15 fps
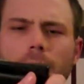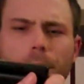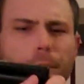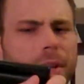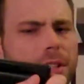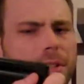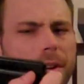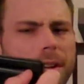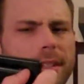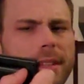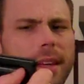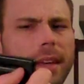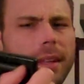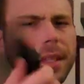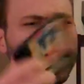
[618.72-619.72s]
I'm pretty sure it
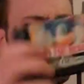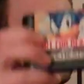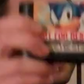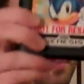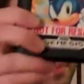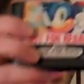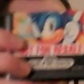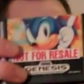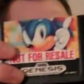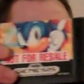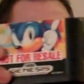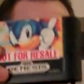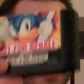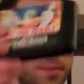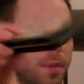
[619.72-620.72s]
did, but the
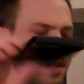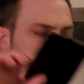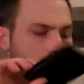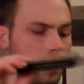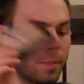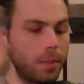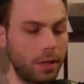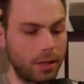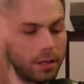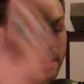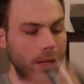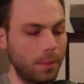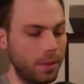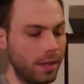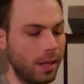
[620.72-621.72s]
case is missing, but it
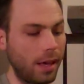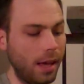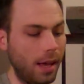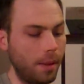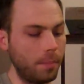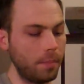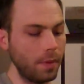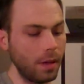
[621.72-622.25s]
did come with a game.